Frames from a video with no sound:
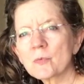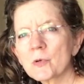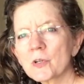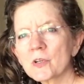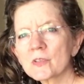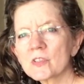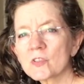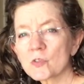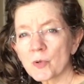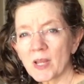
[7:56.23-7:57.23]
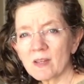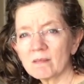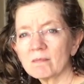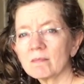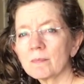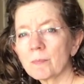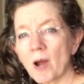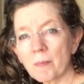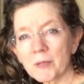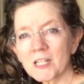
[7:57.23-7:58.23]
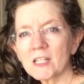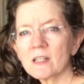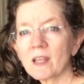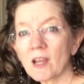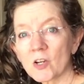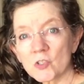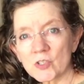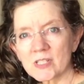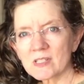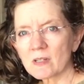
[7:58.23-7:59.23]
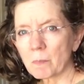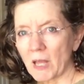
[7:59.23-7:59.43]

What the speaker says: the words trait, property, characteristic,